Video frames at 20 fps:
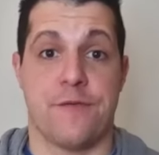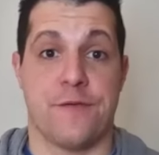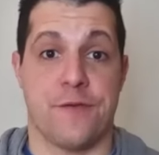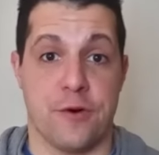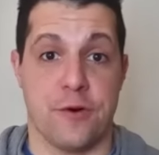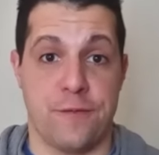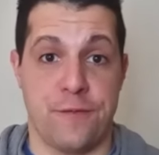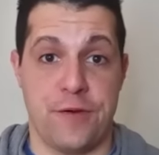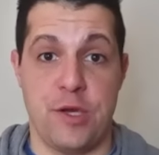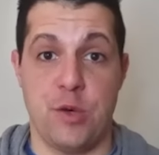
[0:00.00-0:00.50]

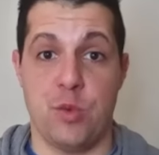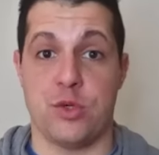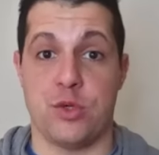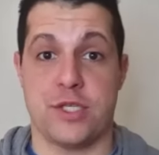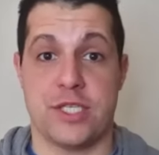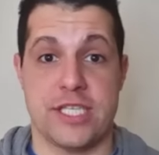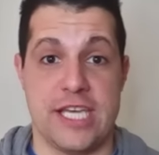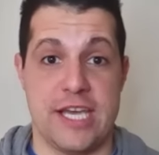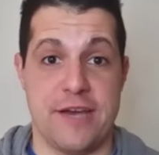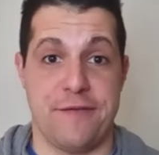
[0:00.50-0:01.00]
Furphy, will
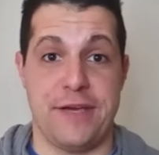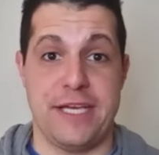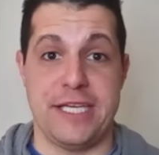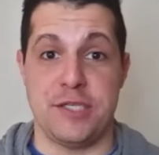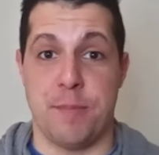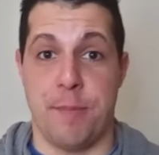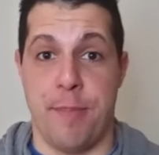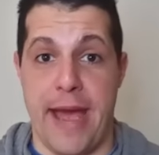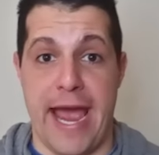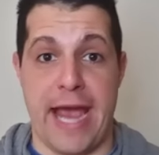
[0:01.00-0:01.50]
see if
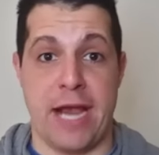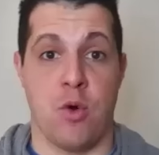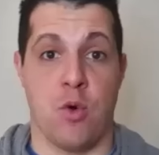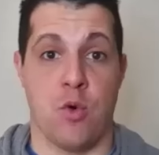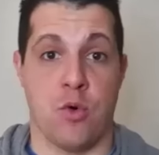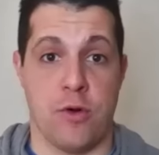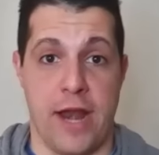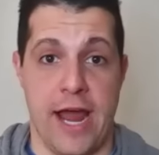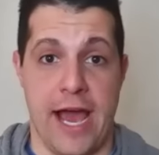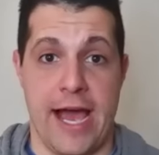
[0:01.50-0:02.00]
he's back
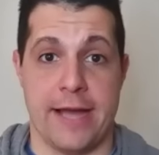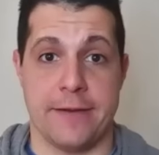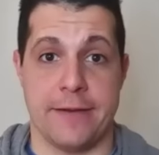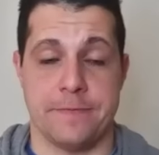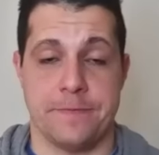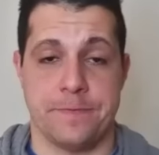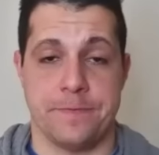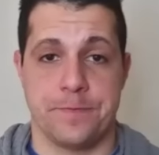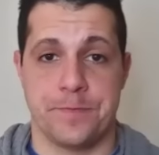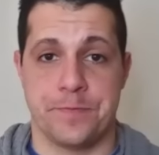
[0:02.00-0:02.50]
or not.
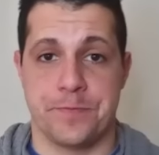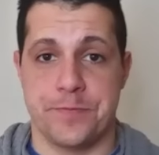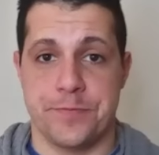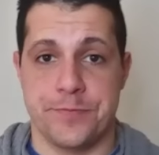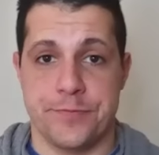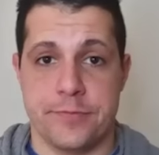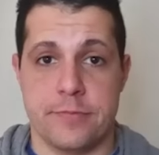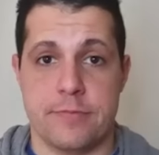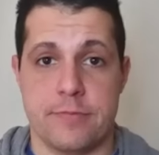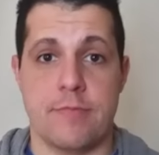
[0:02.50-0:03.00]

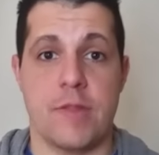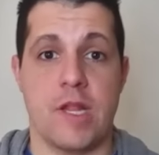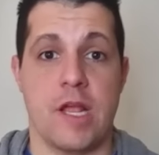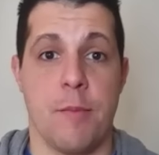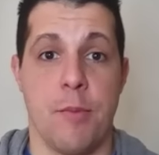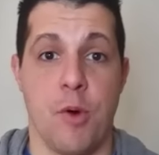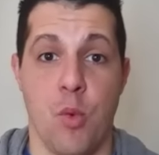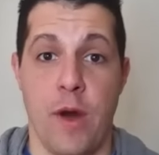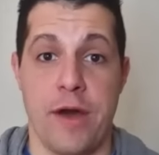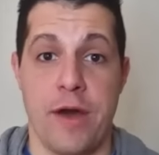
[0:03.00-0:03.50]

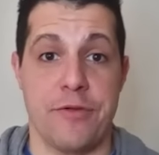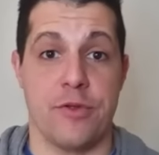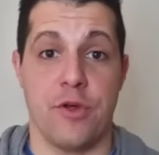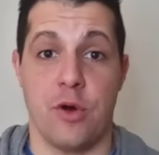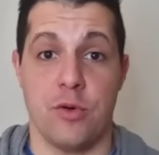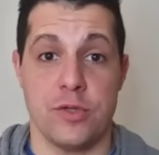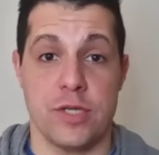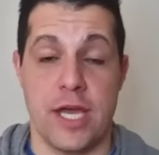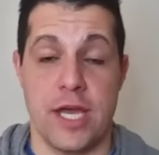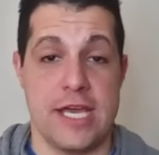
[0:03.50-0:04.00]
But whether
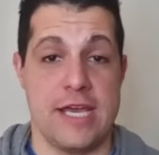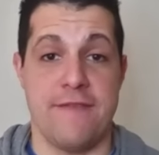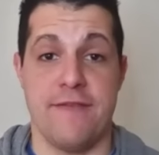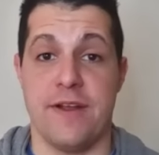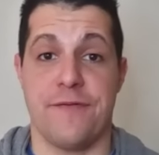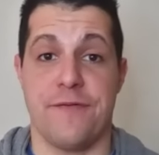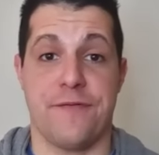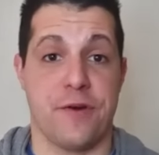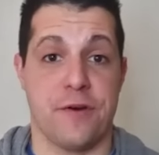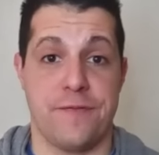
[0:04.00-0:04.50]
those, even
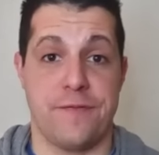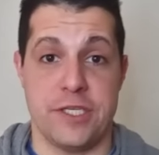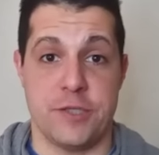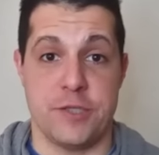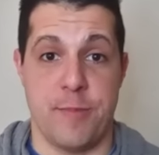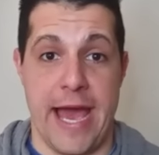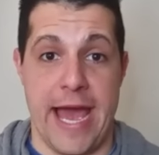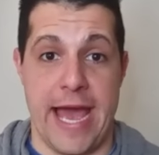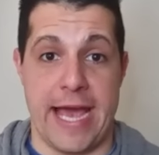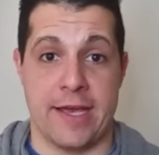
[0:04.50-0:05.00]
if Furphy's
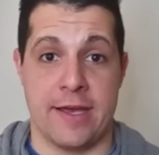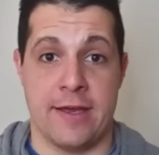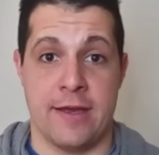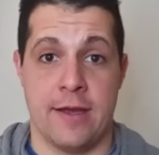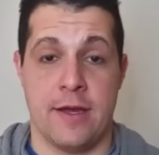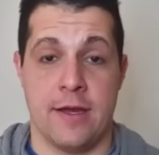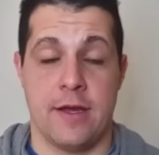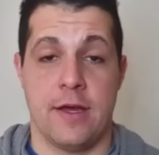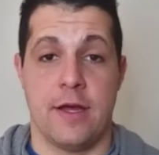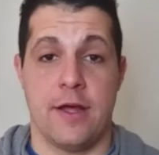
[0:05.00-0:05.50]
back,
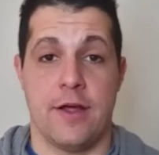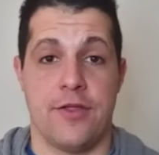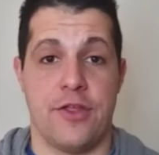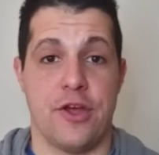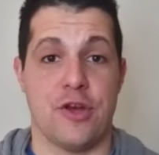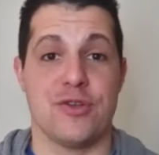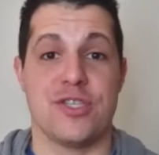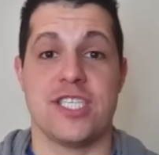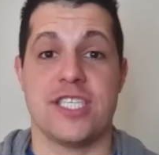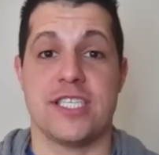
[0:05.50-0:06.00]

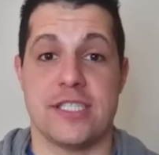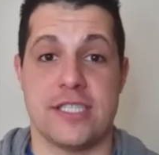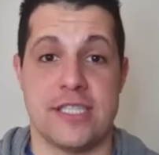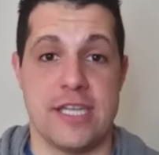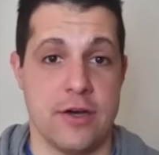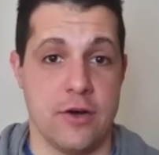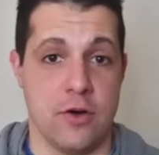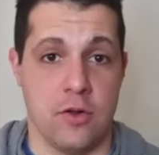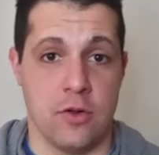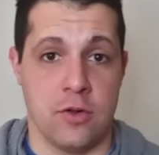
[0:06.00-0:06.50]
there's
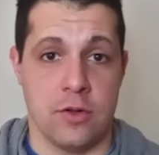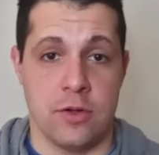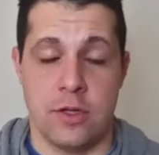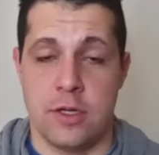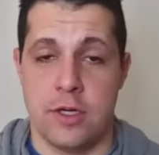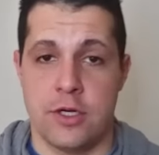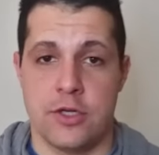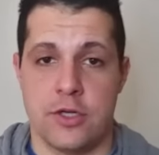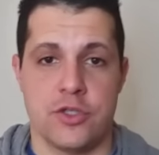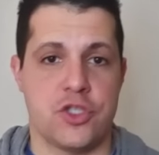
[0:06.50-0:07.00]
still
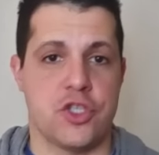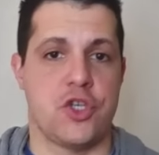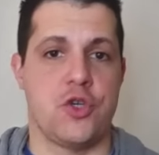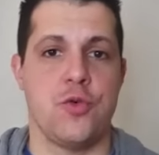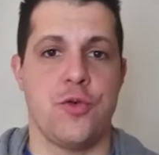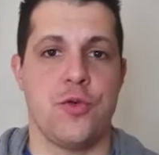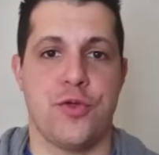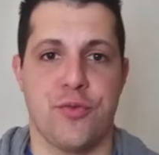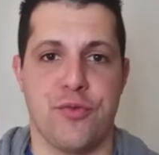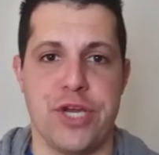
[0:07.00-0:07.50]

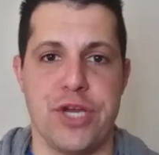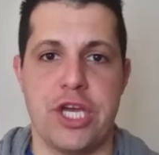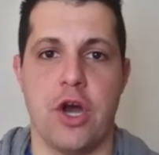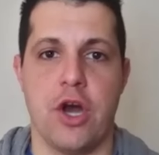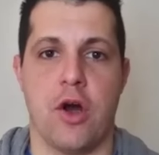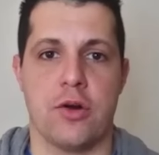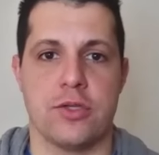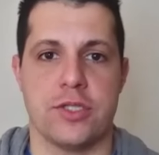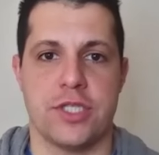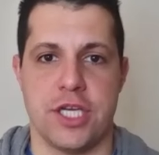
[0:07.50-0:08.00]
two, three
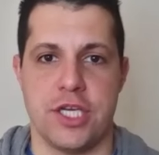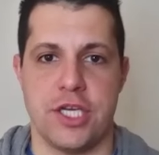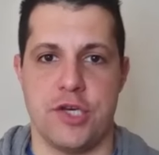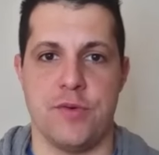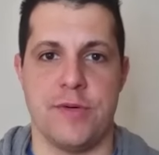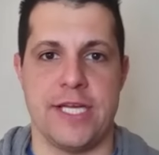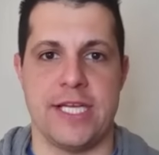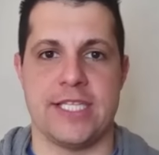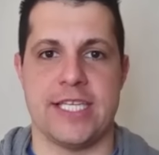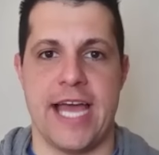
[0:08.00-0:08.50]
guards that you
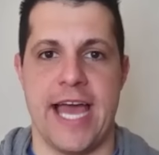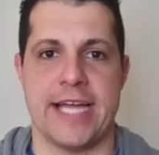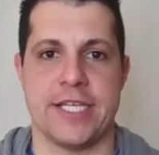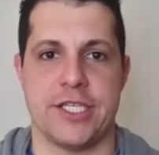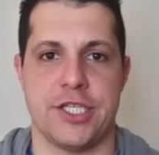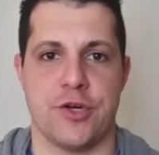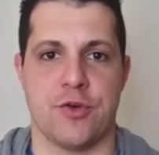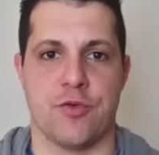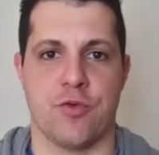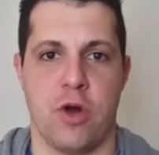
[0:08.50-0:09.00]
need to
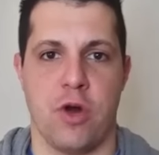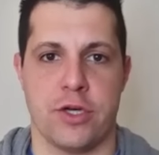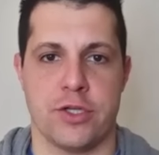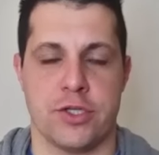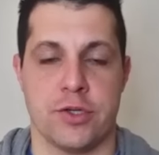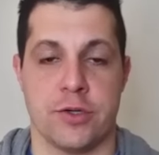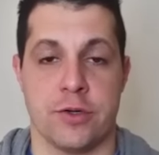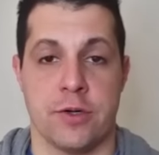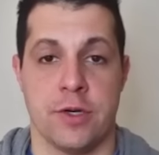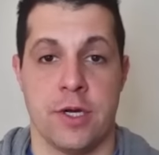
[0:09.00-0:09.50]
add to your
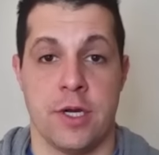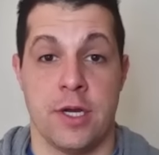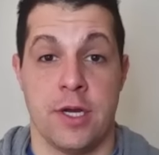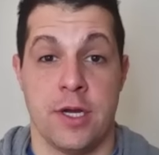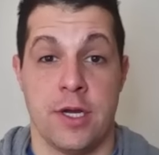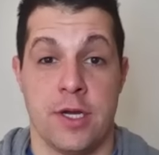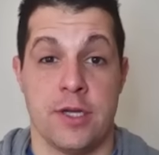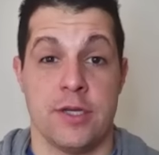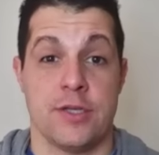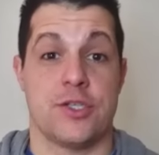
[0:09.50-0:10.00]
roster.
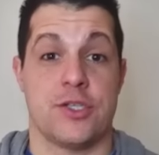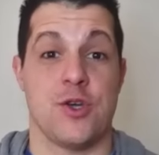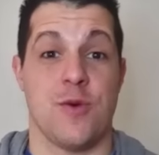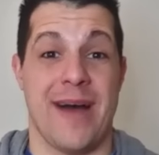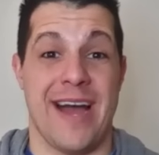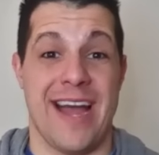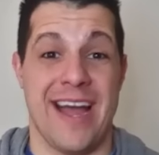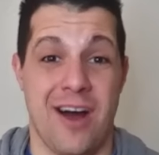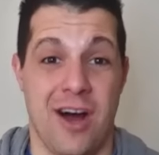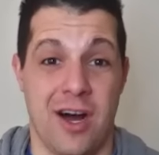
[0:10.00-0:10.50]
So
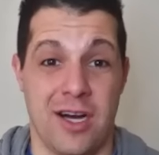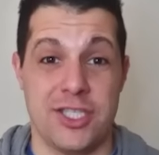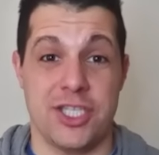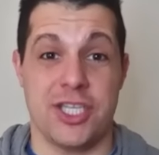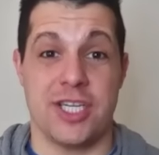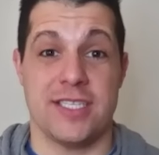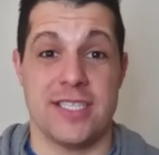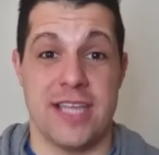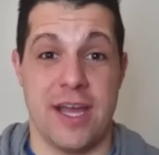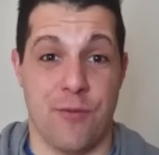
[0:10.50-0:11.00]
my
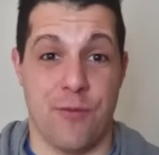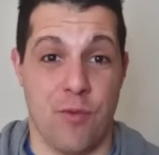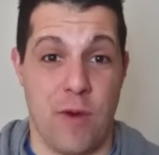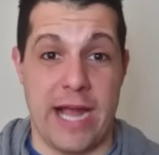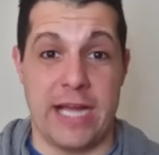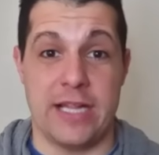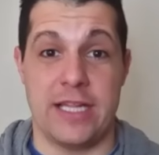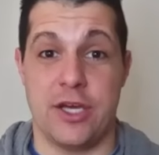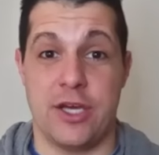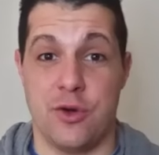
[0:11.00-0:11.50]
hunch is that
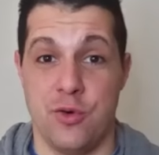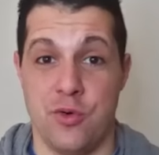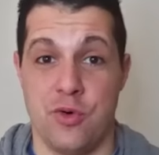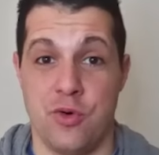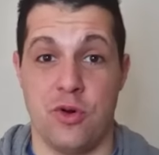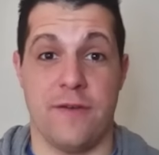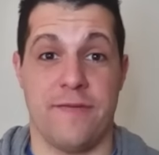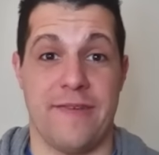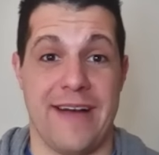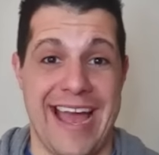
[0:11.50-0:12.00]
Riley
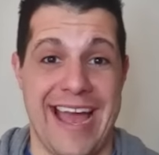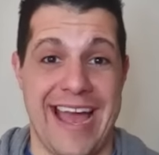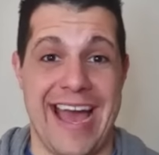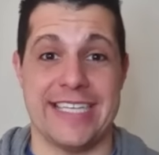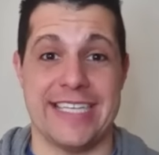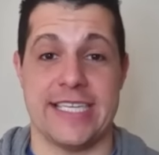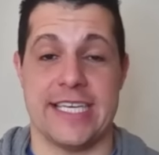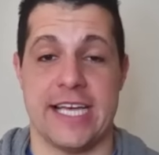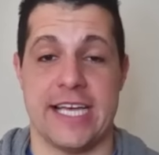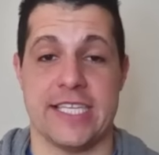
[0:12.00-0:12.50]
Kugel, if I
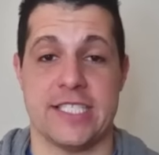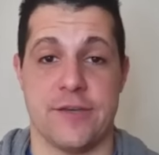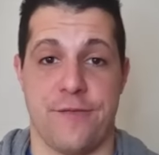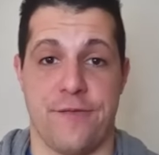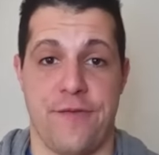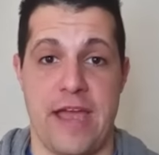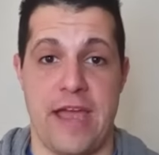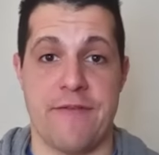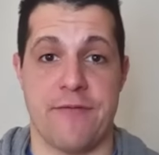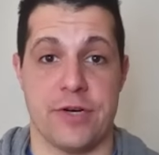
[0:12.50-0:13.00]
had to guess a
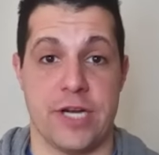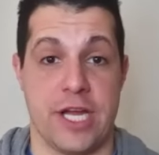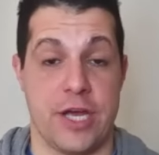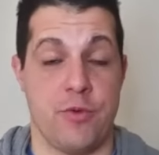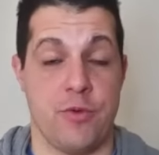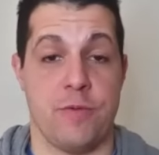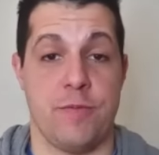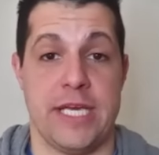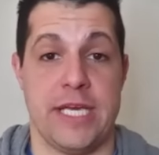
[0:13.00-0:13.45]
favorite, it would